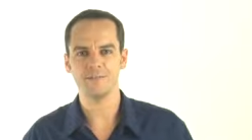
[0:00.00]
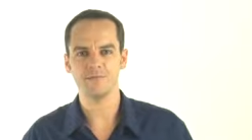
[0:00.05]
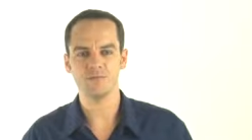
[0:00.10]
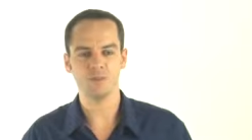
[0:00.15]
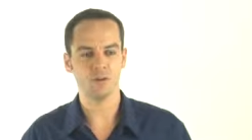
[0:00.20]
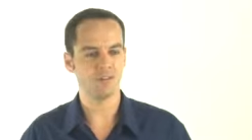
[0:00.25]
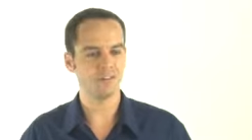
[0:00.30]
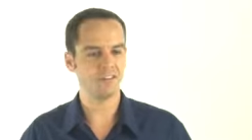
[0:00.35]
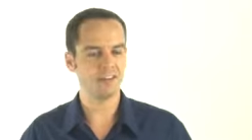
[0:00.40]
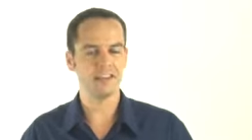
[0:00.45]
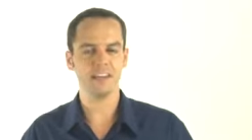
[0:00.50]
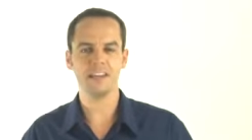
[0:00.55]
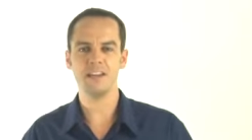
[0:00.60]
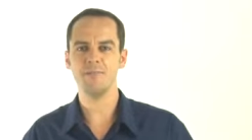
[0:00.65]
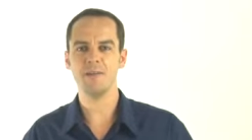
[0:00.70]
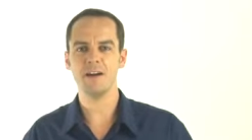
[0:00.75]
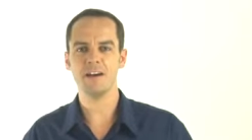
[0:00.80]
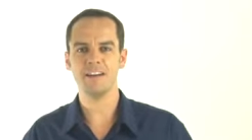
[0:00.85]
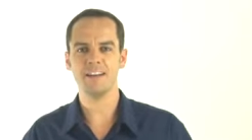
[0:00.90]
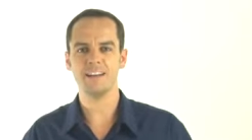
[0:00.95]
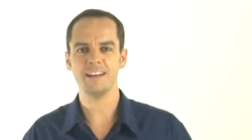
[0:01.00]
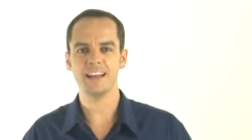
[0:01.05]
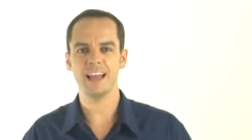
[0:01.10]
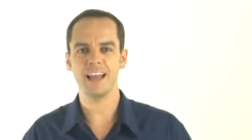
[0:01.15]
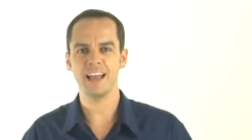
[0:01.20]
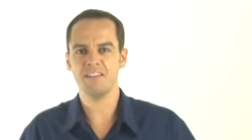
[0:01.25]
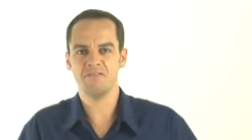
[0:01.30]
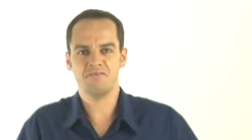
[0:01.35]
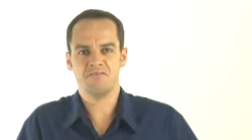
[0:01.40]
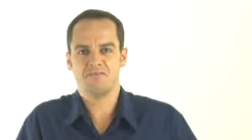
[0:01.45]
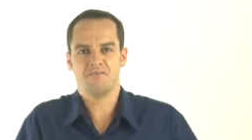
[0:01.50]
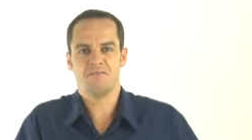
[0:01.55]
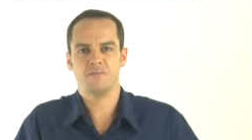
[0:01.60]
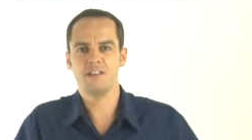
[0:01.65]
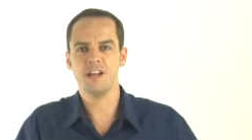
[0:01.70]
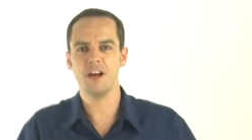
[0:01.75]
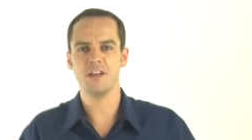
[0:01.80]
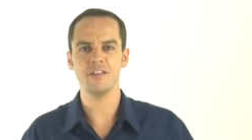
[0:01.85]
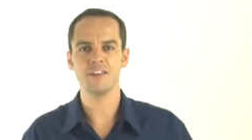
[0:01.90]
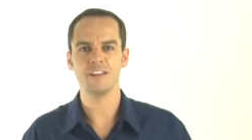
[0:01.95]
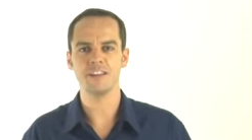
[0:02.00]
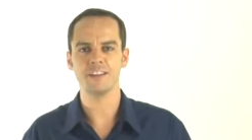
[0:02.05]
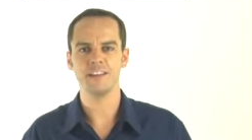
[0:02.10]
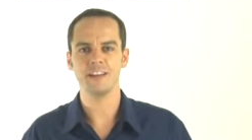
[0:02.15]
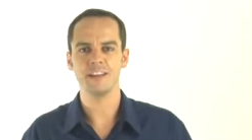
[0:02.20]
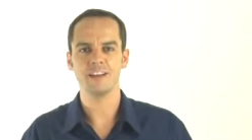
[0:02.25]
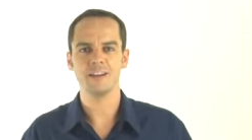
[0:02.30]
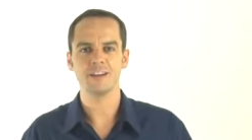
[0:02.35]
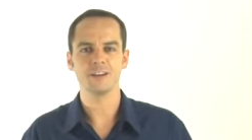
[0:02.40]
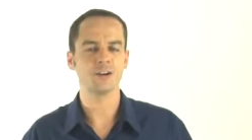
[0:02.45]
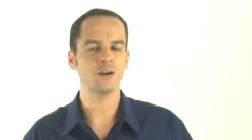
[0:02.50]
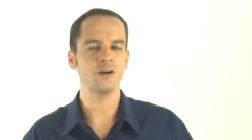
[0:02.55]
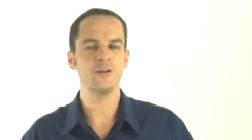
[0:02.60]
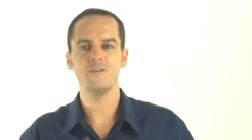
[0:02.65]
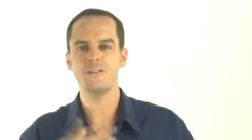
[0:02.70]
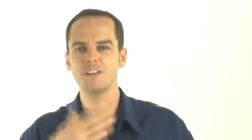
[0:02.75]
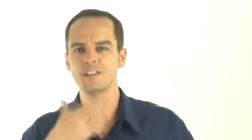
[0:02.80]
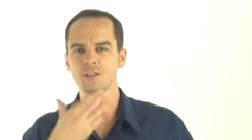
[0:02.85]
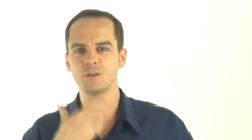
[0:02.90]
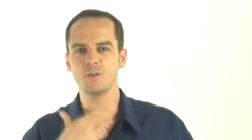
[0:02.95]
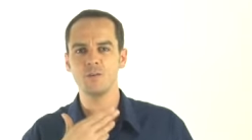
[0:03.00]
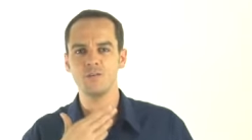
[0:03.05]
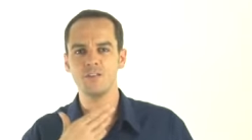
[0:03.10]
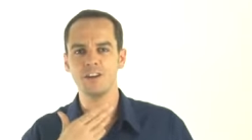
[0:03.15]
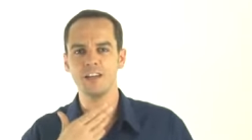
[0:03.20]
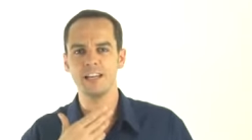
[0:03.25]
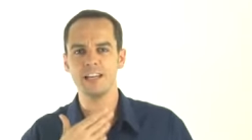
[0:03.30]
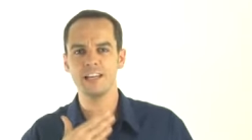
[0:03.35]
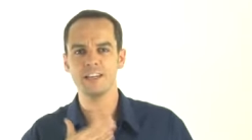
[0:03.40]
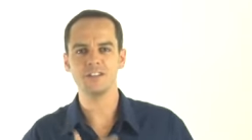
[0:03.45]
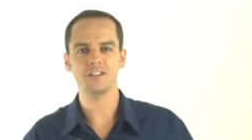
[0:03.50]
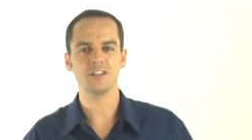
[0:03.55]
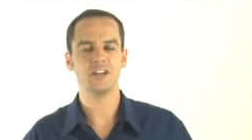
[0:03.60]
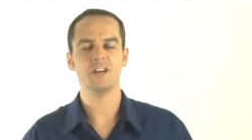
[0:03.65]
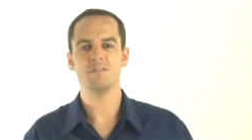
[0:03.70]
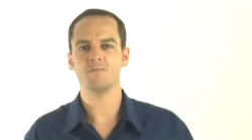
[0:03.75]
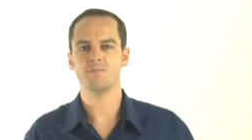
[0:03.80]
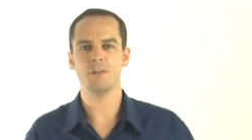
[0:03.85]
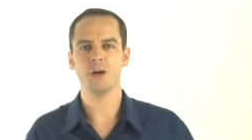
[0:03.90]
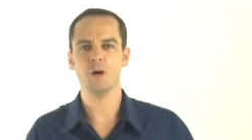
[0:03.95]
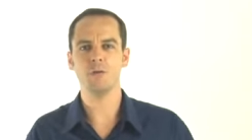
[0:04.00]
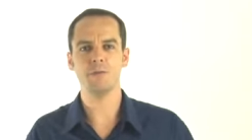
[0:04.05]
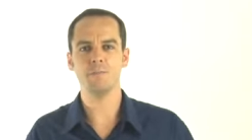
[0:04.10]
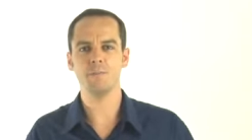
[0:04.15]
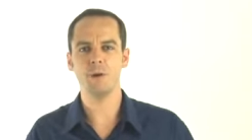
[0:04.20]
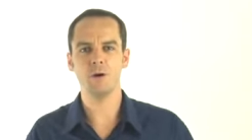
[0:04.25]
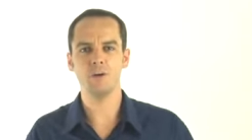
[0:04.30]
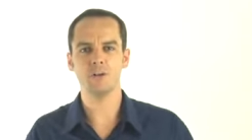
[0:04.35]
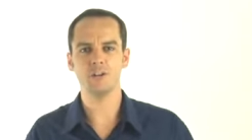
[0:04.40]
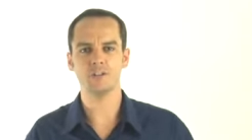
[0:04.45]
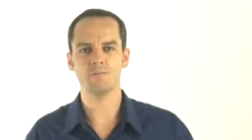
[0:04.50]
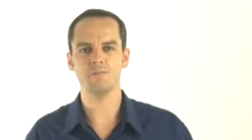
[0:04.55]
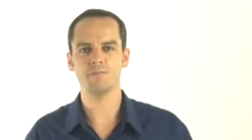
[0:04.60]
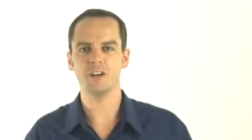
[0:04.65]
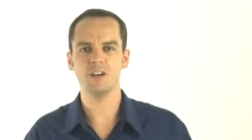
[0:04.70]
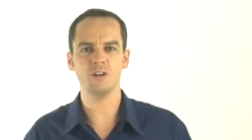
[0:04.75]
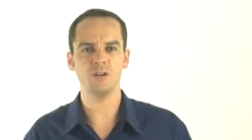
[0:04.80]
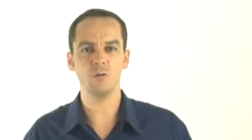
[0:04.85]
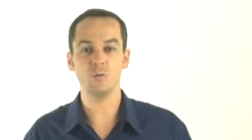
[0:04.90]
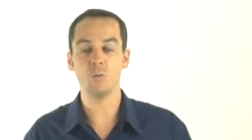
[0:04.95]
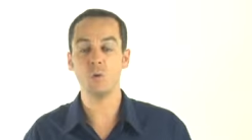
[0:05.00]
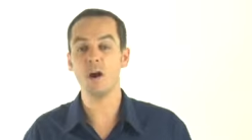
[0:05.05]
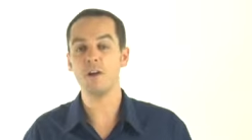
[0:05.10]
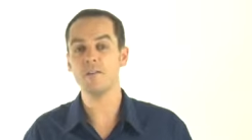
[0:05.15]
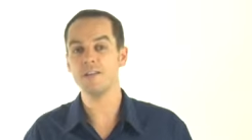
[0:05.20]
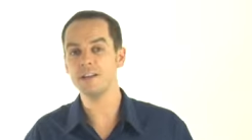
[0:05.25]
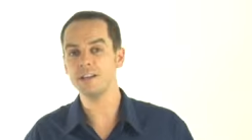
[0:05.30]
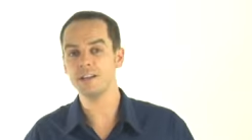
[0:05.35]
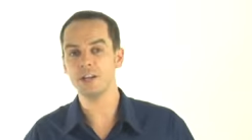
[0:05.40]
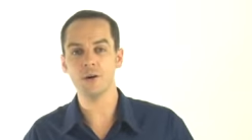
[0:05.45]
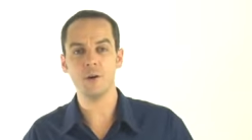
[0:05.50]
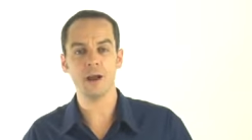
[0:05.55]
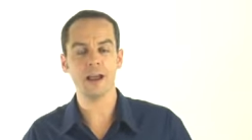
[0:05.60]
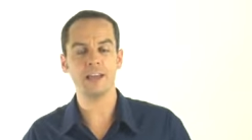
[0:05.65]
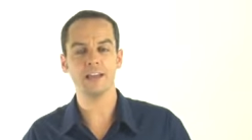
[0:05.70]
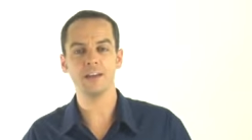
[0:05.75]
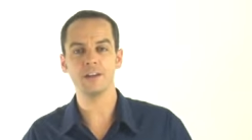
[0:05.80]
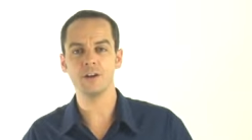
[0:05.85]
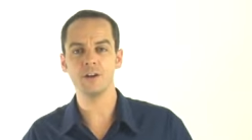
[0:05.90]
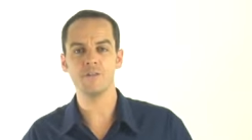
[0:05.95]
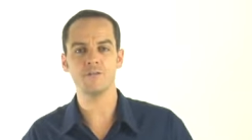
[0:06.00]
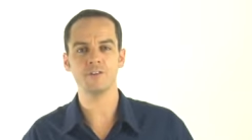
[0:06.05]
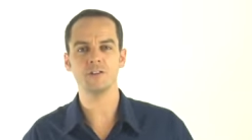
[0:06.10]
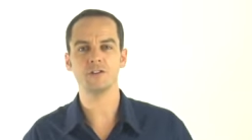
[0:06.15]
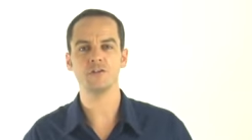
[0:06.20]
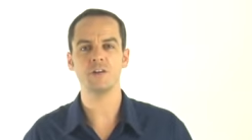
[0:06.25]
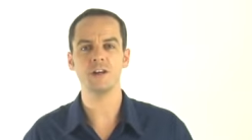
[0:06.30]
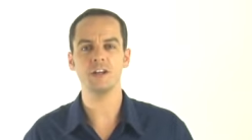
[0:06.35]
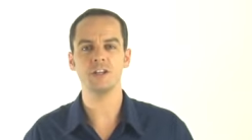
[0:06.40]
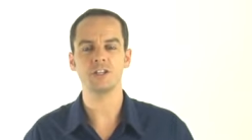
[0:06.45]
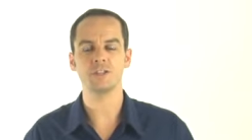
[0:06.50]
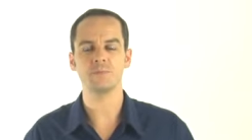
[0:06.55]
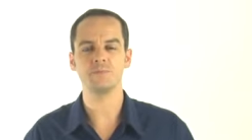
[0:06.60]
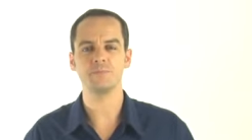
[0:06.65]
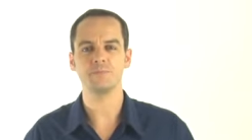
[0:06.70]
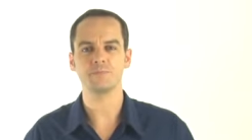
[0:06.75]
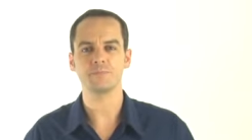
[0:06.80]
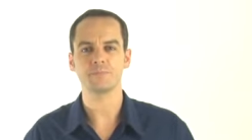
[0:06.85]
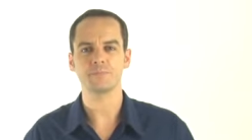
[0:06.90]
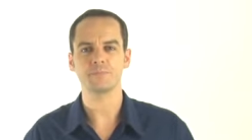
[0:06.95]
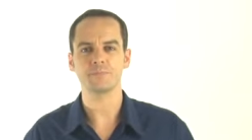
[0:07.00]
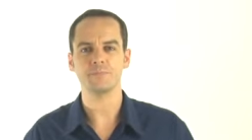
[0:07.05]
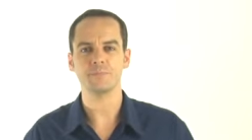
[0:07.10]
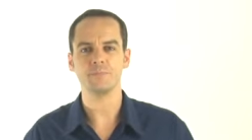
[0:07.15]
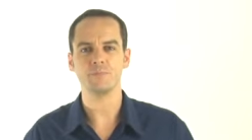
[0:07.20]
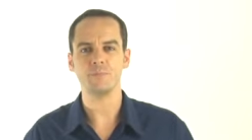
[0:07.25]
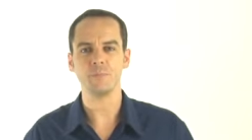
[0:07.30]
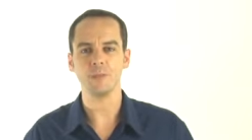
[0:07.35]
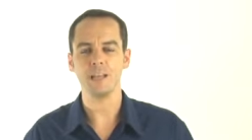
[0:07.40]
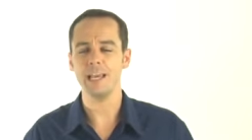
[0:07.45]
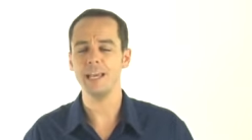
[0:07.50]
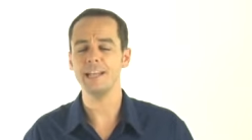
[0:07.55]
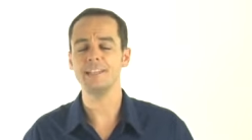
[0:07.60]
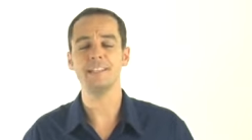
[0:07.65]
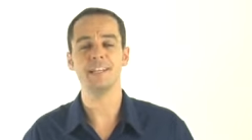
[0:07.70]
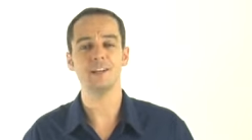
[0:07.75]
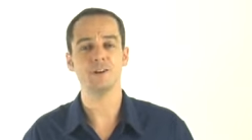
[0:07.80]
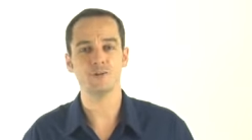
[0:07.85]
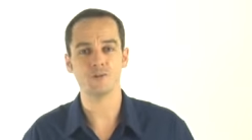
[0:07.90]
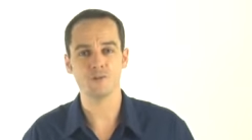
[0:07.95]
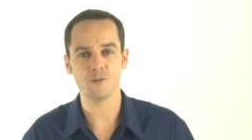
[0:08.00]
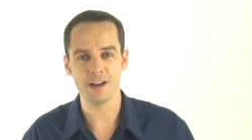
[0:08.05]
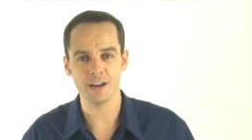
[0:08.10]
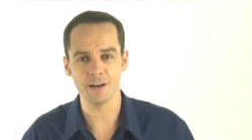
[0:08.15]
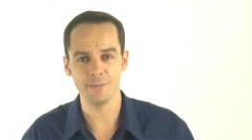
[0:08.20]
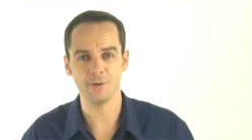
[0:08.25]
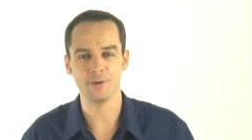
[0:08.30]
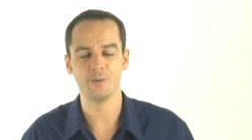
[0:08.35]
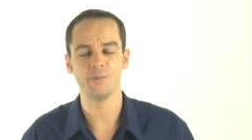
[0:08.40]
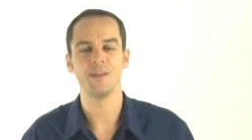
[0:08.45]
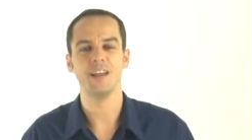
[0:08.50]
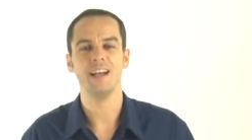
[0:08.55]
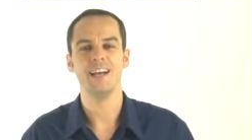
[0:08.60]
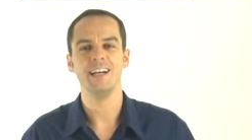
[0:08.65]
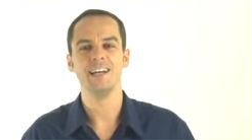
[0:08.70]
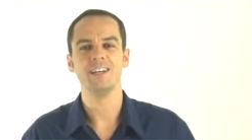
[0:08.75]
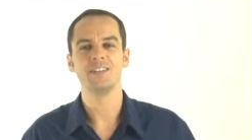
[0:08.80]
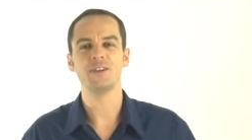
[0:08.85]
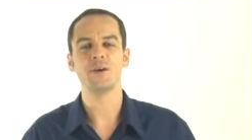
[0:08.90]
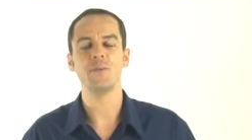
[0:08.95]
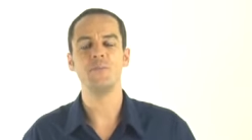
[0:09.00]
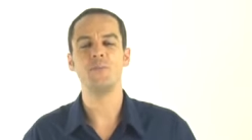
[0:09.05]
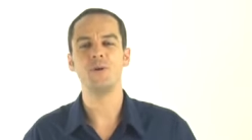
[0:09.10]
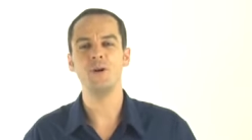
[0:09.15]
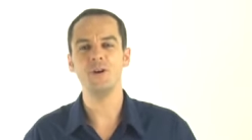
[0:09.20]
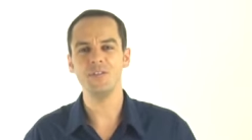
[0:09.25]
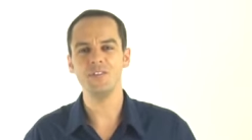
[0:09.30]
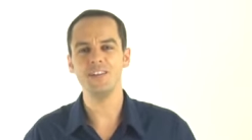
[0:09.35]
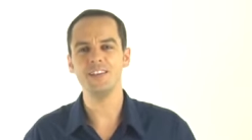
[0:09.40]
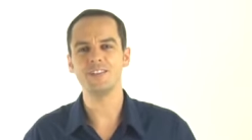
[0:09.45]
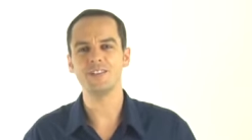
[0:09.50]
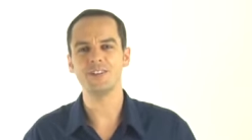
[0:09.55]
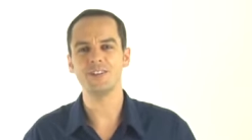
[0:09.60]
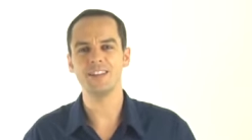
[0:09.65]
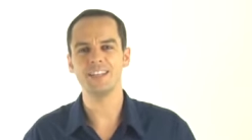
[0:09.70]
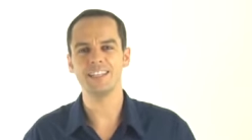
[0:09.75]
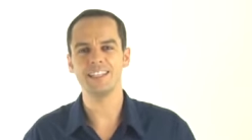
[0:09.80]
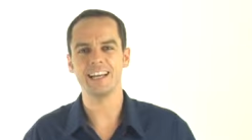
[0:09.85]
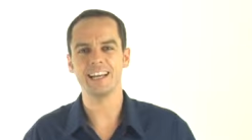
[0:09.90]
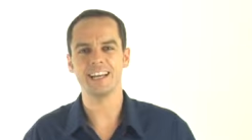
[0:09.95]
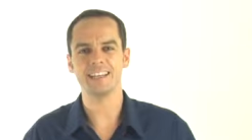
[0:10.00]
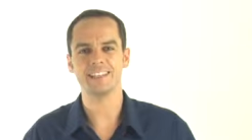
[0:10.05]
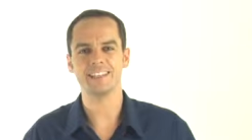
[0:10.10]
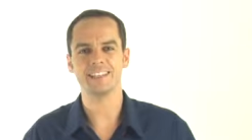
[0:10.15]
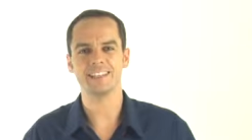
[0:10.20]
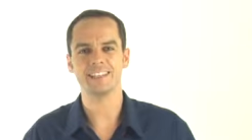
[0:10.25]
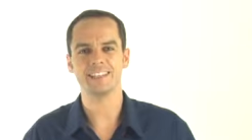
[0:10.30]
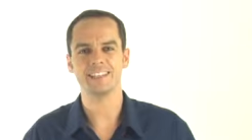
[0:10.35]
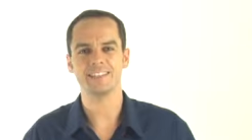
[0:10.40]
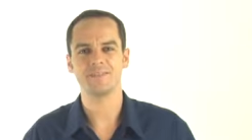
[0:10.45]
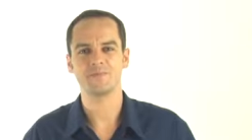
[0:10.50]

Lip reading: You're thinking about it and nothing. No physical feelings, no emotion, no worry, no anger, no frustration. It's incredible. So put this to the test.